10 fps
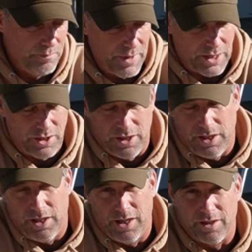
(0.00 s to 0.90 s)
back to
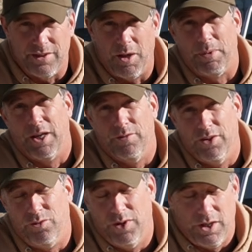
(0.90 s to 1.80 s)
the topic of
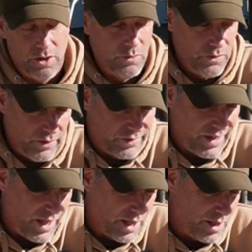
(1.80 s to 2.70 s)
this video, this
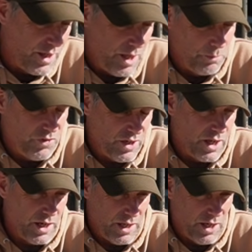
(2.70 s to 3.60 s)
Canik
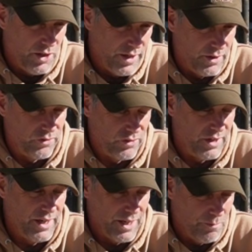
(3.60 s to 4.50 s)
MC9LS.
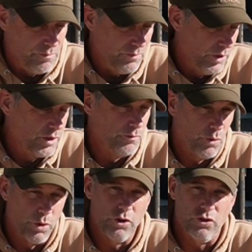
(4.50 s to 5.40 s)
I am looking
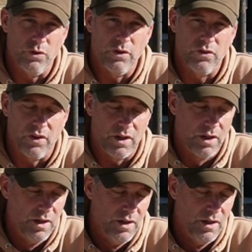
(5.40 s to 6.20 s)
forward to shooting this thing.